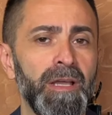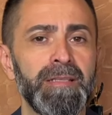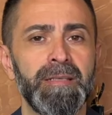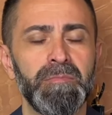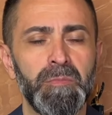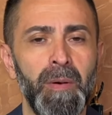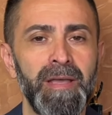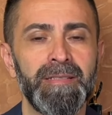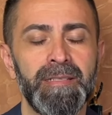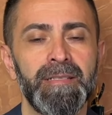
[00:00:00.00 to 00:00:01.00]
got some
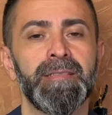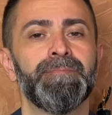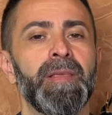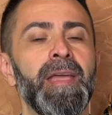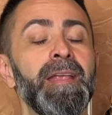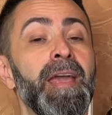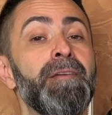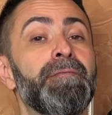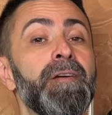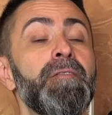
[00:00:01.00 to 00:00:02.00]
spices. Again, a
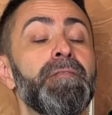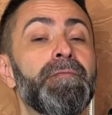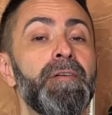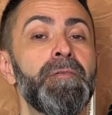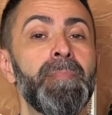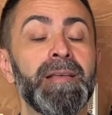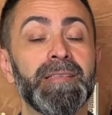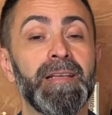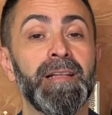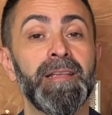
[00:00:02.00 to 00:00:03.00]
very, very
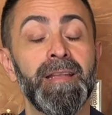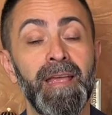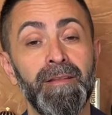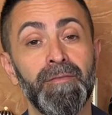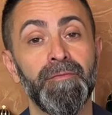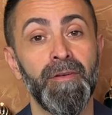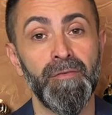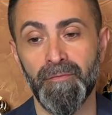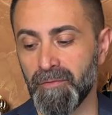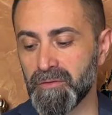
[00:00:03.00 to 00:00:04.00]
masculine and
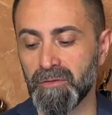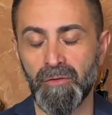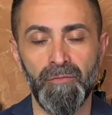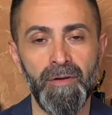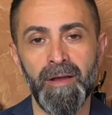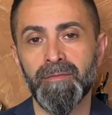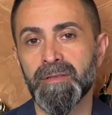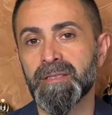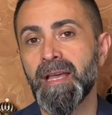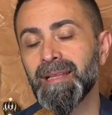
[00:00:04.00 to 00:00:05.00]
very versatile
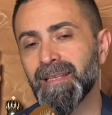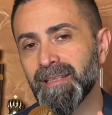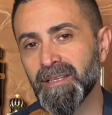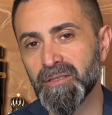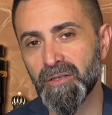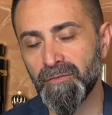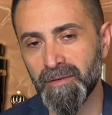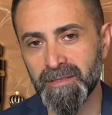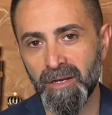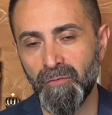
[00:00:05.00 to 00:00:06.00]
fragrance that can serve
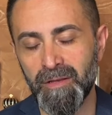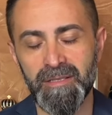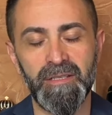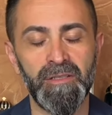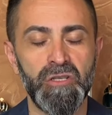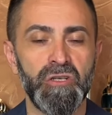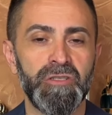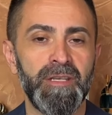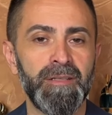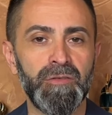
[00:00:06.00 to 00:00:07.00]
as a great signature
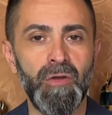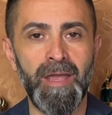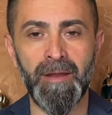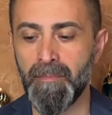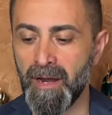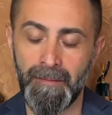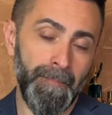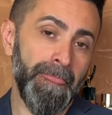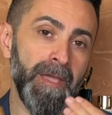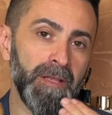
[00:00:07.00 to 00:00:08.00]
scent to anybody.
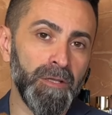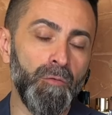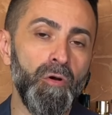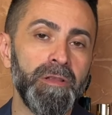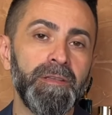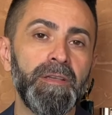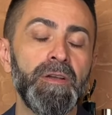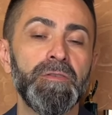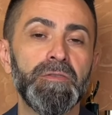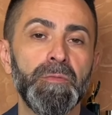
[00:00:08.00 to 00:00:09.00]
The quality
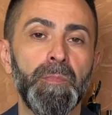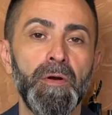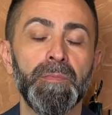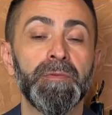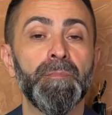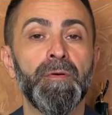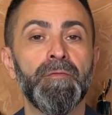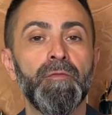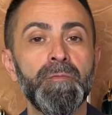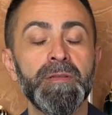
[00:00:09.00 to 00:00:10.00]
here is superb, the
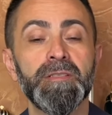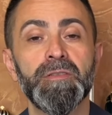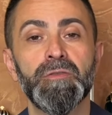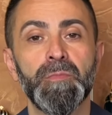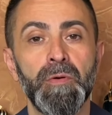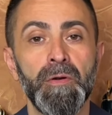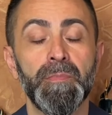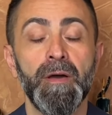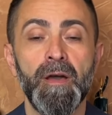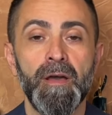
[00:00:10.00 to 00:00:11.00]
performance is
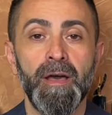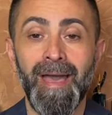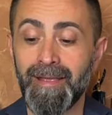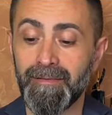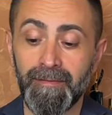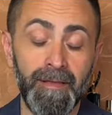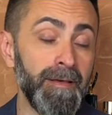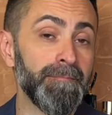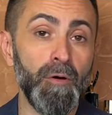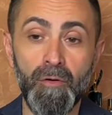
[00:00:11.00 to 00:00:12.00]
superb and
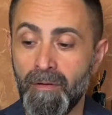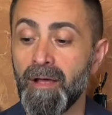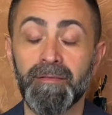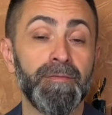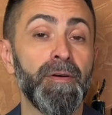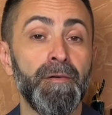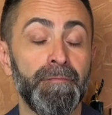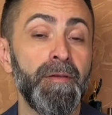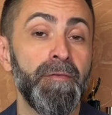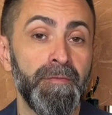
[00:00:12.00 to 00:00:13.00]
uh, all around uh,
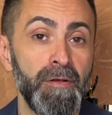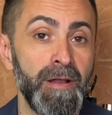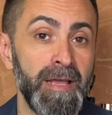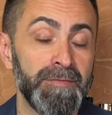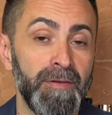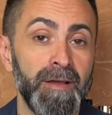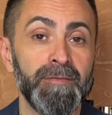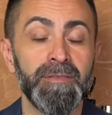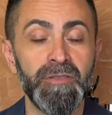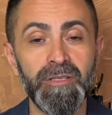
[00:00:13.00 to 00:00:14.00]
very very nice
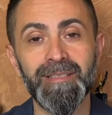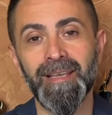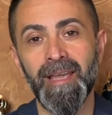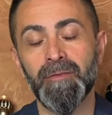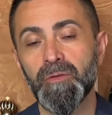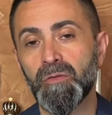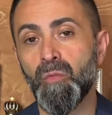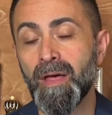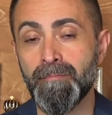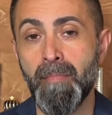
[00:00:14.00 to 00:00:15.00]
fragrance just again with
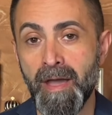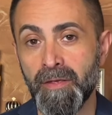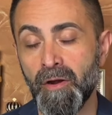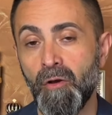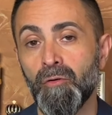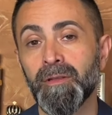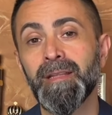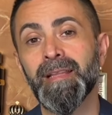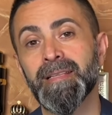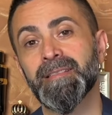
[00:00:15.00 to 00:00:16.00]
one minor con
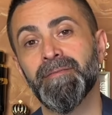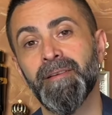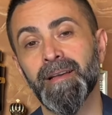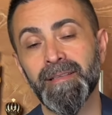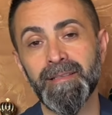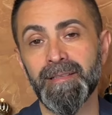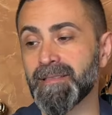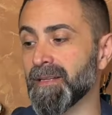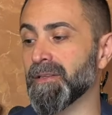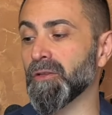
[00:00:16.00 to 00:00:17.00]
and that's the fact that
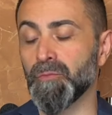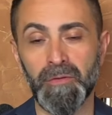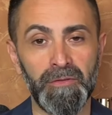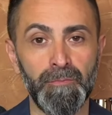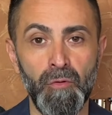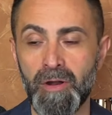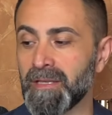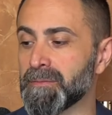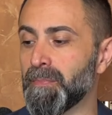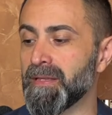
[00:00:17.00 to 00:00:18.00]
it's a little bit more
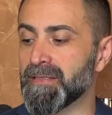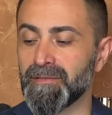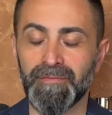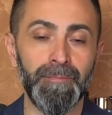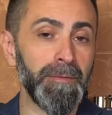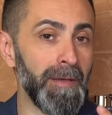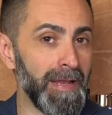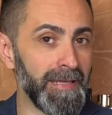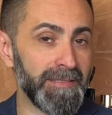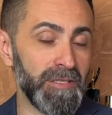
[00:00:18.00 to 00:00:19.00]
expensive but my
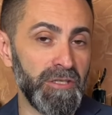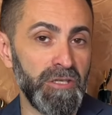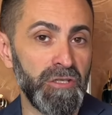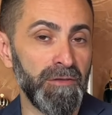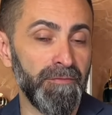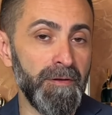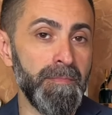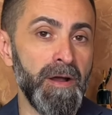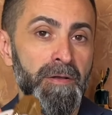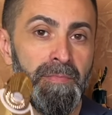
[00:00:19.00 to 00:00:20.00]
next suggestion from
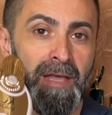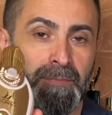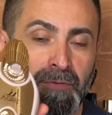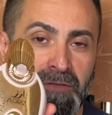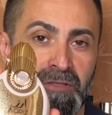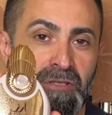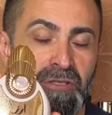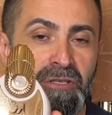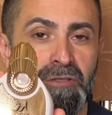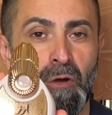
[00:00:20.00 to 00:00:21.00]
Arabiyat
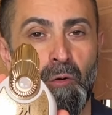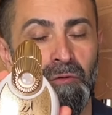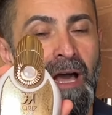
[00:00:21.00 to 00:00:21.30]
Prestige it's called